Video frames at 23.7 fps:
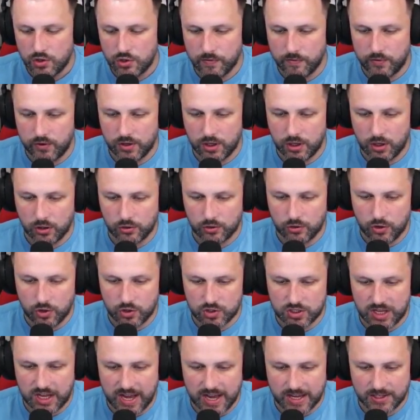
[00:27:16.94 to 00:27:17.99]
along
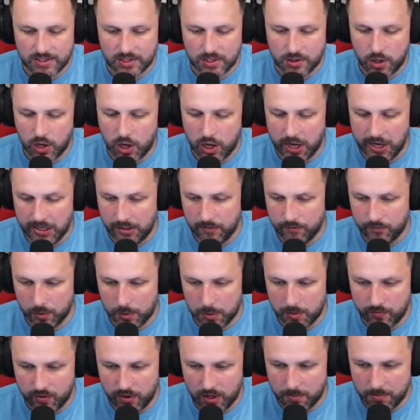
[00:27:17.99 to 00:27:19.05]
those lines, and the healing from
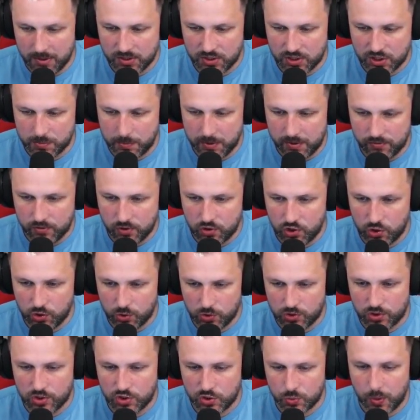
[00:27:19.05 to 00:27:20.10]
the vitamins has been
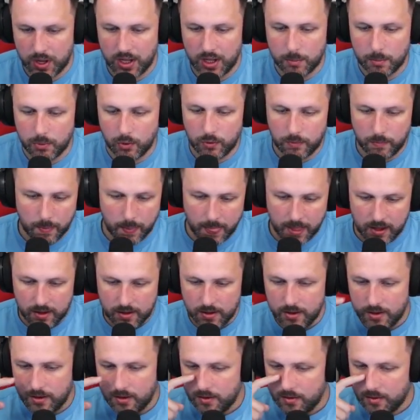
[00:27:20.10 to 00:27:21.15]
reduced as well, but
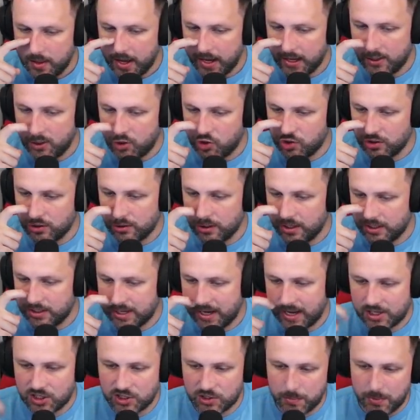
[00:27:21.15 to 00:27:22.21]
that initial
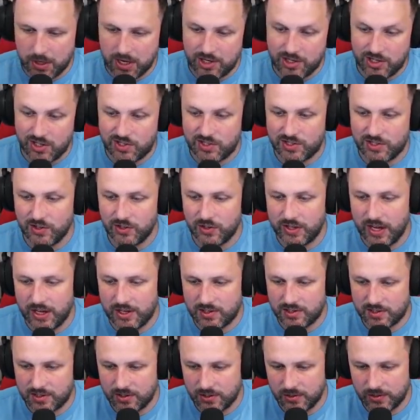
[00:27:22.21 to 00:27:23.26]
attack speed you still get
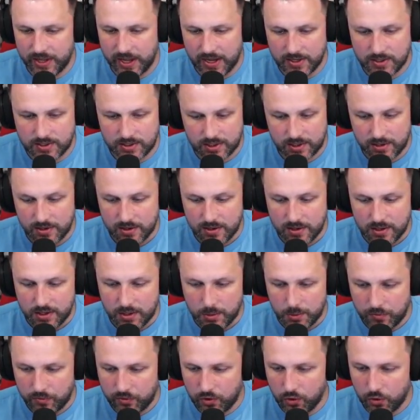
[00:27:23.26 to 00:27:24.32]
still nice.
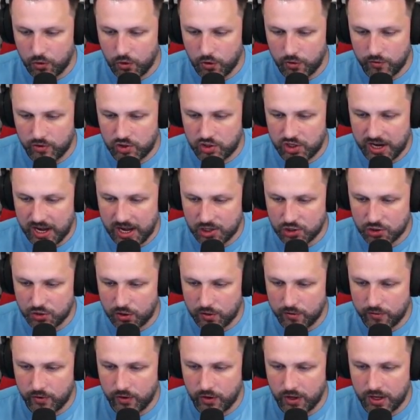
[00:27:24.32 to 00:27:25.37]
We've got to overcharge
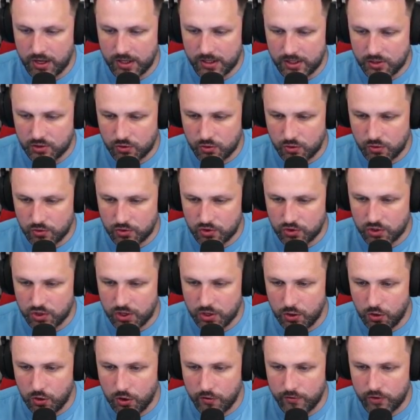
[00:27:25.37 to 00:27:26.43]
over here. Let's go and
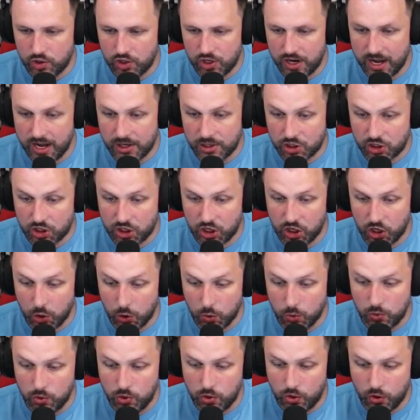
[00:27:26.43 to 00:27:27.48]
see. Overcharge
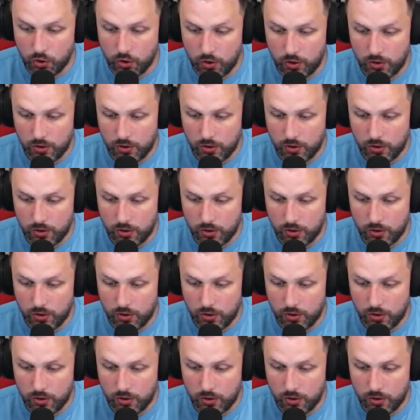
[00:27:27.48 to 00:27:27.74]
Kudo.